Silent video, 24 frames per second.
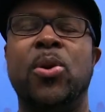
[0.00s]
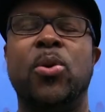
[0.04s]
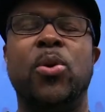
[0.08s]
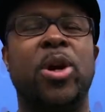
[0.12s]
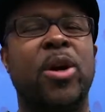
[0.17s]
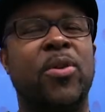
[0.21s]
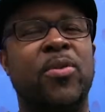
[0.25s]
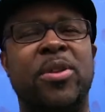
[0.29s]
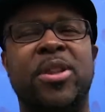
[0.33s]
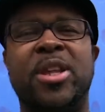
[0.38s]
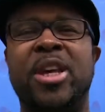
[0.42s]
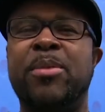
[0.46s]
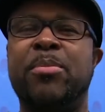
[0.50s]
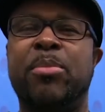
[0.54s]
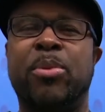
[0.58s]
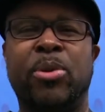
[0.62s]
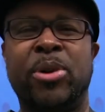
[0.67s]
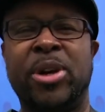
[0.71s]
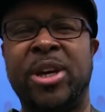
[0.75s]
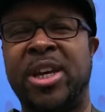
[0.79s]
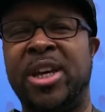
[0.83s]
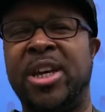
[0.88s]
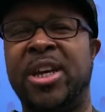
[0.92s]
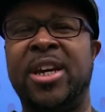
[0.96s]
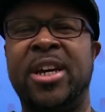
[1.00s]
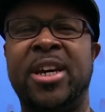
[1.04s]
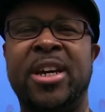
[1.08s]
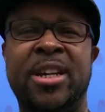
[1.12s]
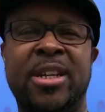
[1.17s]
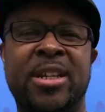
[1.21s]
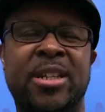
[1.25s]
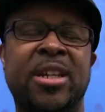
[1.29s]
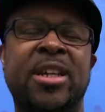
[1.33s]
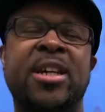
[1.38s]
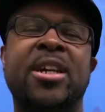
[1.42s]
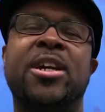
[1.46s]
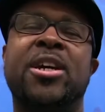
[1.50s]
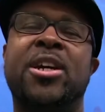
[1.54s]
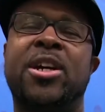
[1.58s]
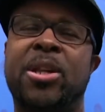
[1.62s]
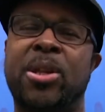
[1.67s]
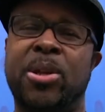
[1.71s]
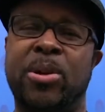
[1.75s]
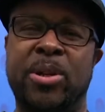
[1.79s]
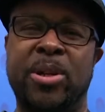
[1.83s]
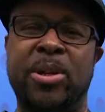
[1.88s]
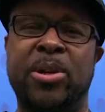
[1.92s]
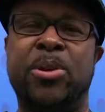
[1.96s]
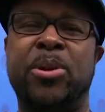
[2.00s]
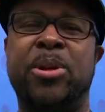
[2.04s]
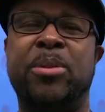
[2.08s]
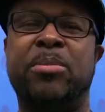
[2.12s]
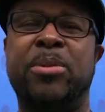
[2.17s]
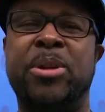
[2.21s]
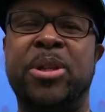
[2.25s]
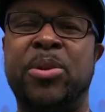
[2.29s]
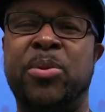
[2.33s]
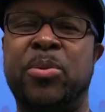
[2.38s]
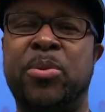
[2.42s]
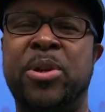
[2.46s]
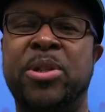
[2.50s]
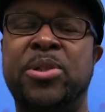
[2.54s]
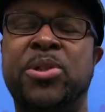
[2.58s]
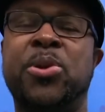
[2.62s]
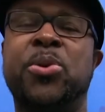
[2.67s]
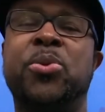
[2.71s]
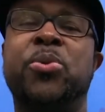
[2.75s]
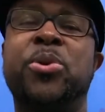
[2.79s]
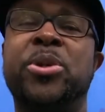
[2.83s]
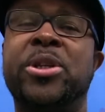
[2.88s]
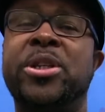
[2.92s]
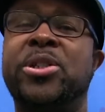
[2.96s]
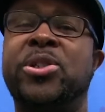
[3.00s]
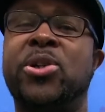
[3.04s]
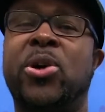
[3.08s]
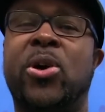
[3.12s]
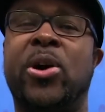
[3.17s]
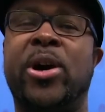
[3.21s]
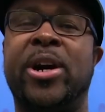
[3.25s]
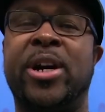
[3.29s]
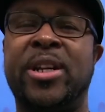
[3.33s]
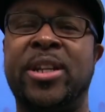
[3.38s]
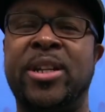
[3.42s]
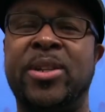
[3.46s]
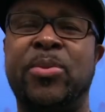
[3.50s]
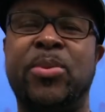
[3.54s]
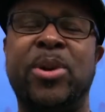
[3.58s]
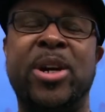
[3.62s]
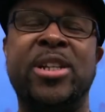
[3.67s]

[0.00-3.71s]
Whoever they bring in, clearly are going to be the ones they're really targeting.